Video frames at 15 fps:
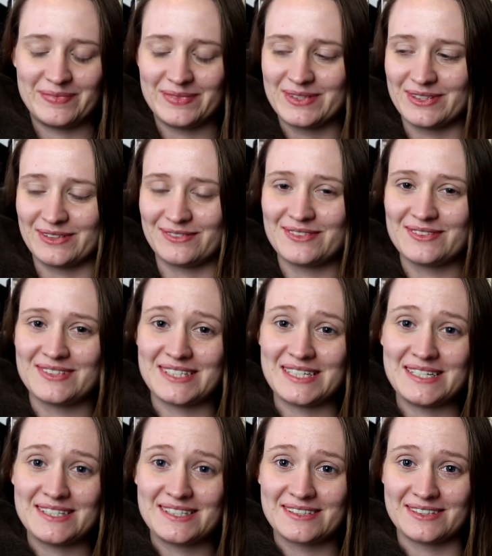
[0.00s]
sort of
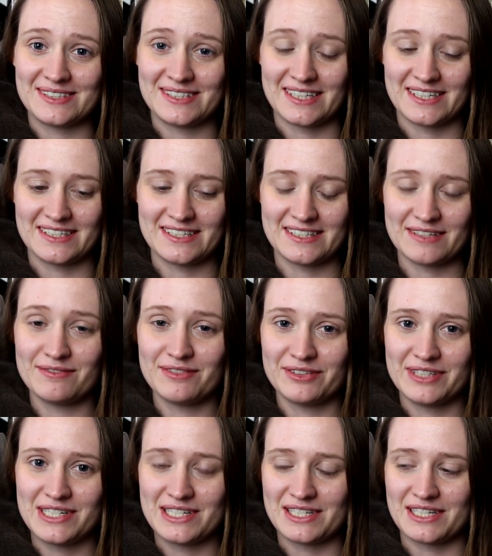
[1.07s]
cease Christianity's
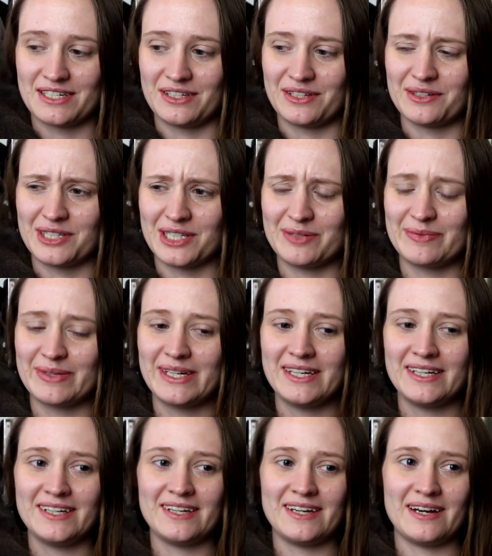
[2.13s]
influence in Europe,
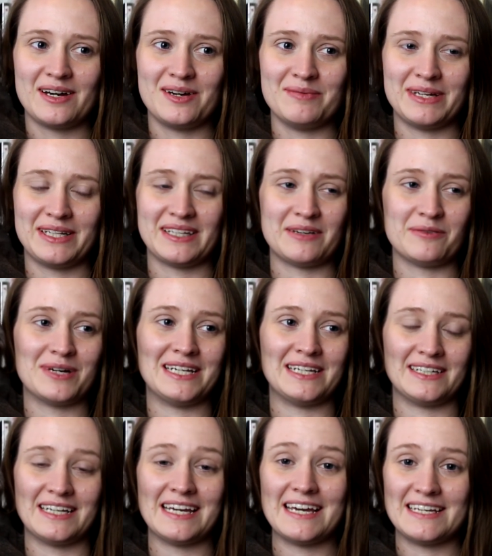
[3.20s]
and they went
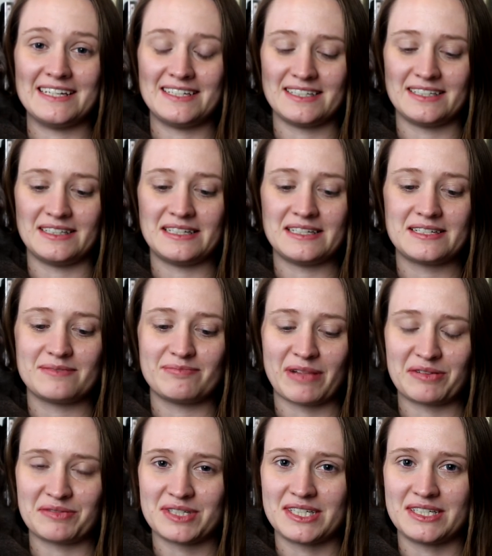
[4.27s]
and hid in this
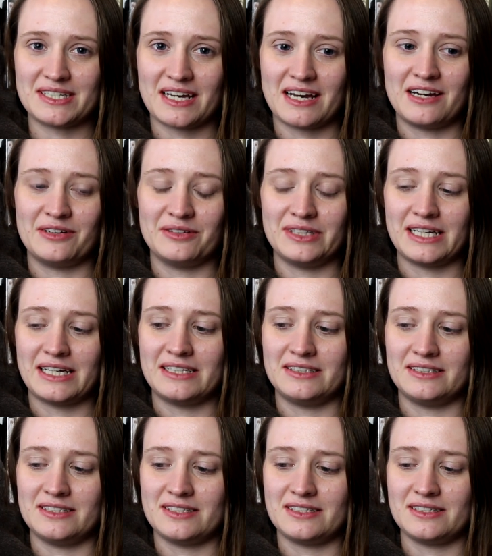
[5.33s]
mountain town,
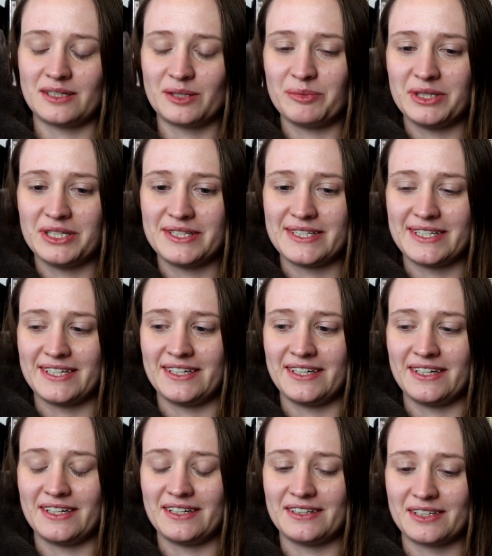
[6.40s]
and the
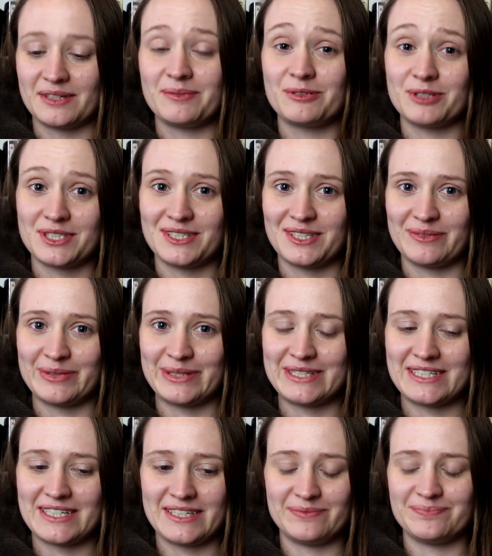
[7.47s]
Christian
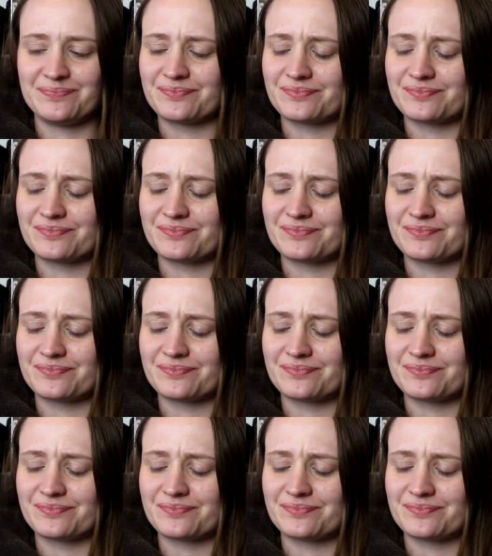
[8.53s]
community